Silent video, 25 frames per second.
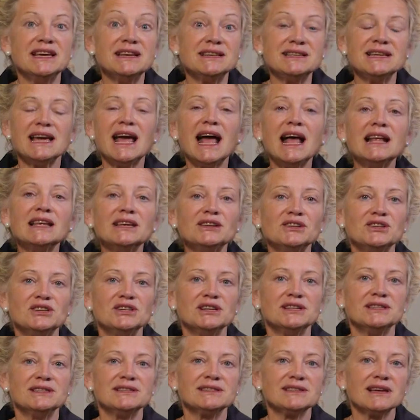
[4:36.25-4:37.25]

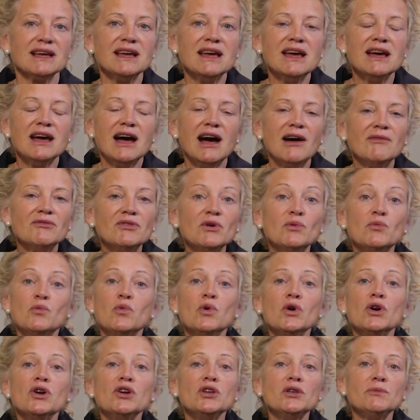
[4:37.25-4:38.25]
intelligence of the
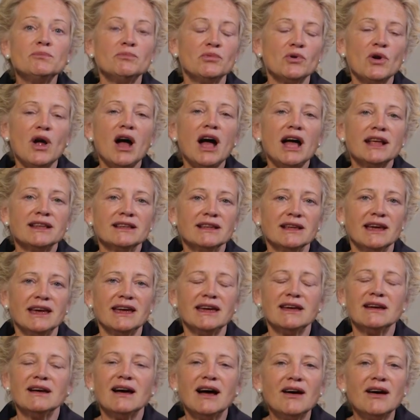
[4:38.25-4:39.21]
world broadly,